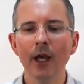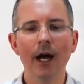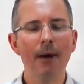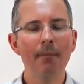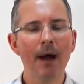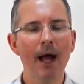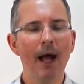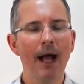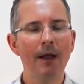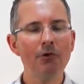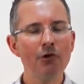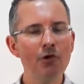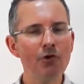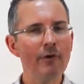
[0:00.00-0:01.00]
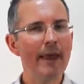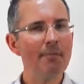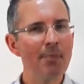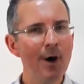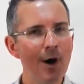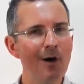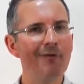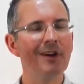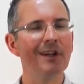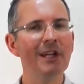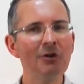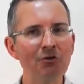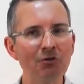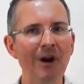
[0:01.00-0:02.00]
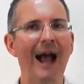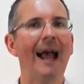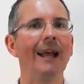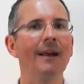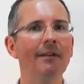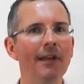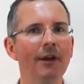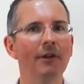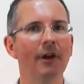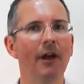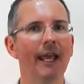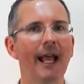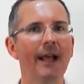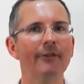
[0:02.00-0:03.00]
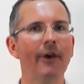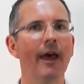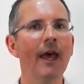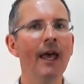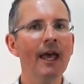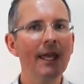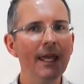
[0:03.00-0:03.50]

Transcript: And do they perfectly track the underlying asset?